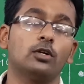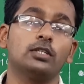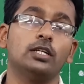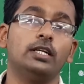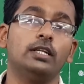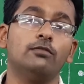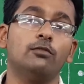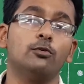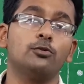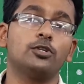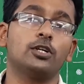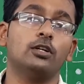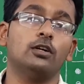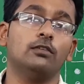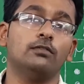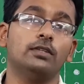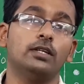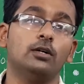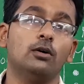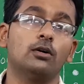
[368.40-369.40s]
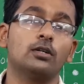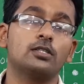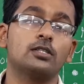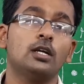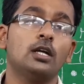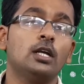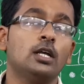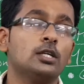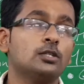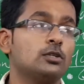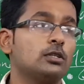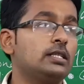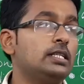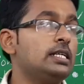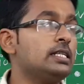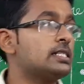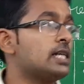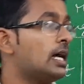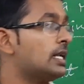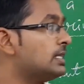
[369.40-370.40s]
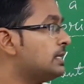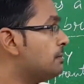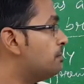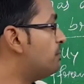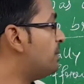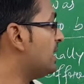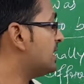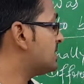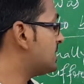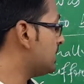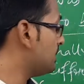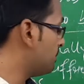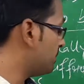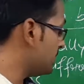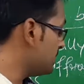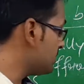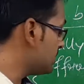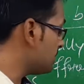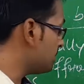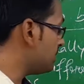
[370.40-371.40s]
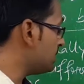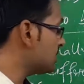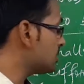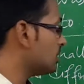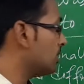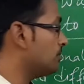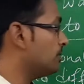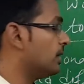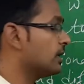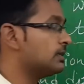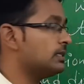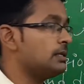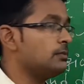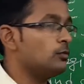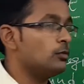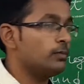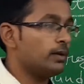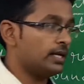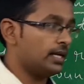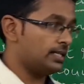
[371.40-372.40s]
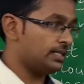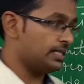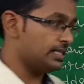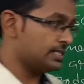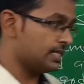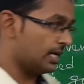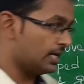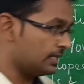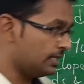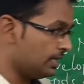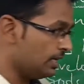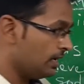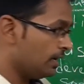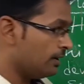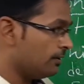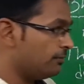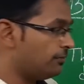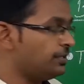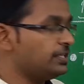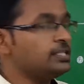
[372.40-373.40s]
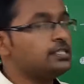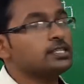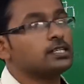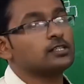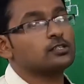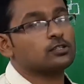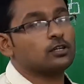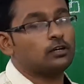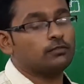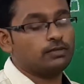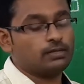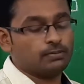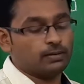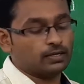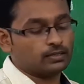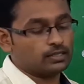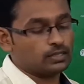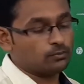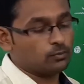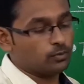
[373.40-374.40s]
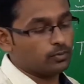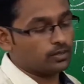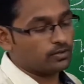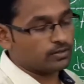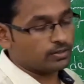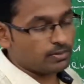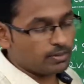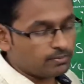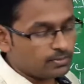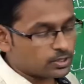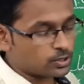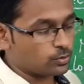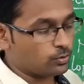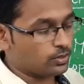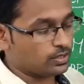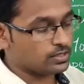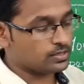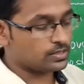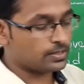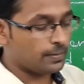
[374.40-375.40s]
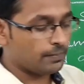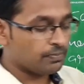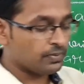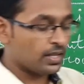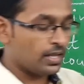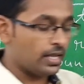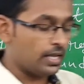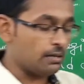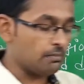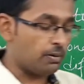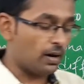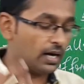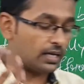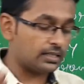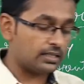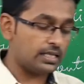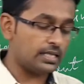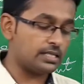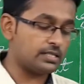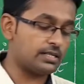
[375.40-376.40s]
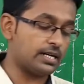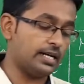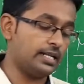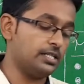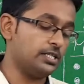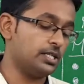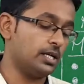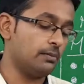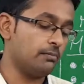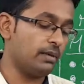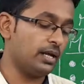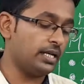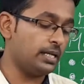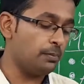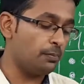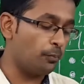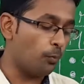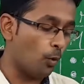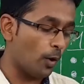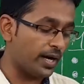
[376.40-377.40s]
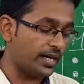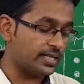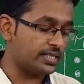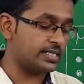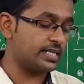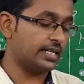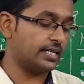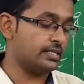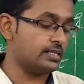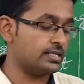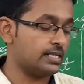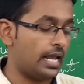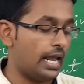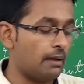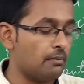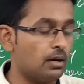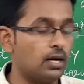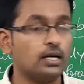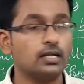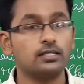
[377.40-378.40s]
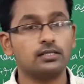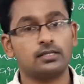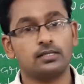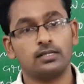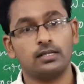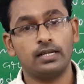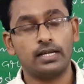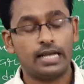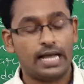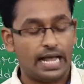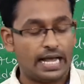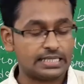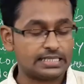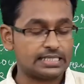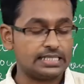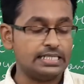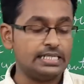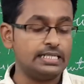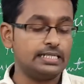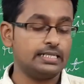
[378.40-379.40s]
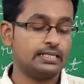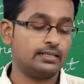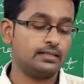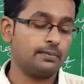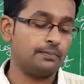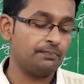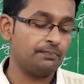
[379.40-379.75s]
devotion of the gods. So these are the basic principles of Bhakti movement and these are the features of the Bhakti movement. Remember students, in Bhakti's tradition, many poet saints emerged as leader